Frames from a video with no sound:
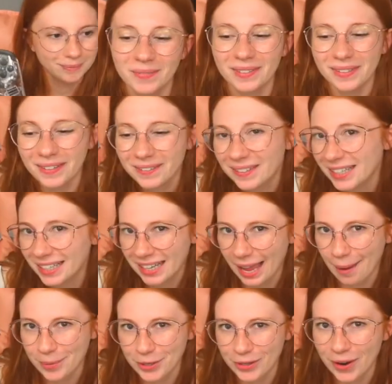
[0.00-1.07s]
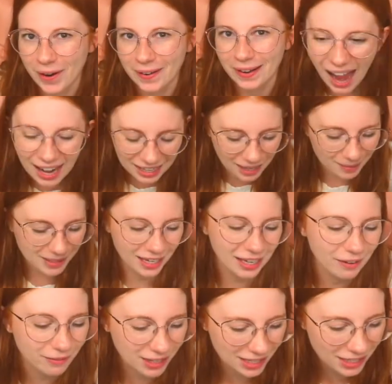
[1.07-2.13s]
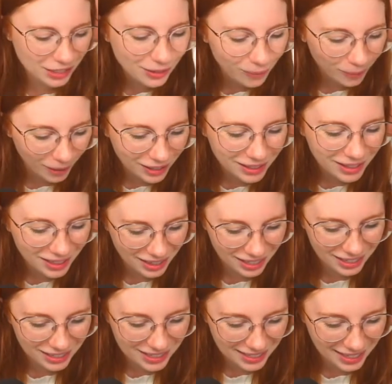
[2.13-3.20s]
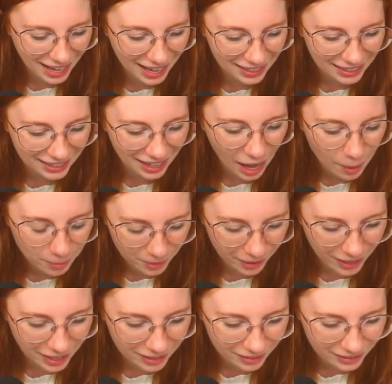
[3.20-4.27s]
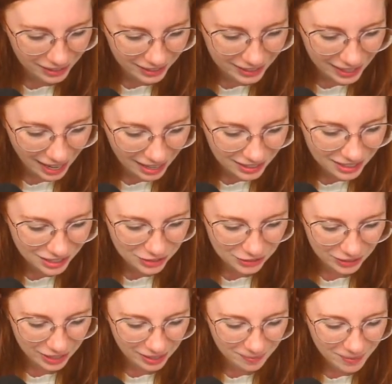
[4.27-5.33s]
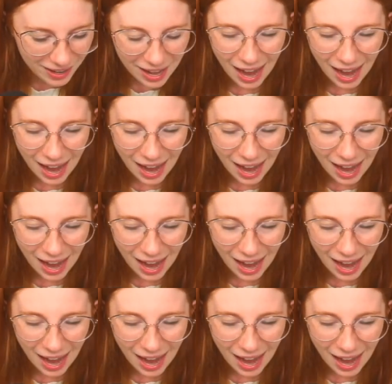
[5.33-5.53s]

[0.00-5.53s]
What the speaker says: You need a capture card. I keep saying if this is the one thing to get, like, upgrade or like get to stream,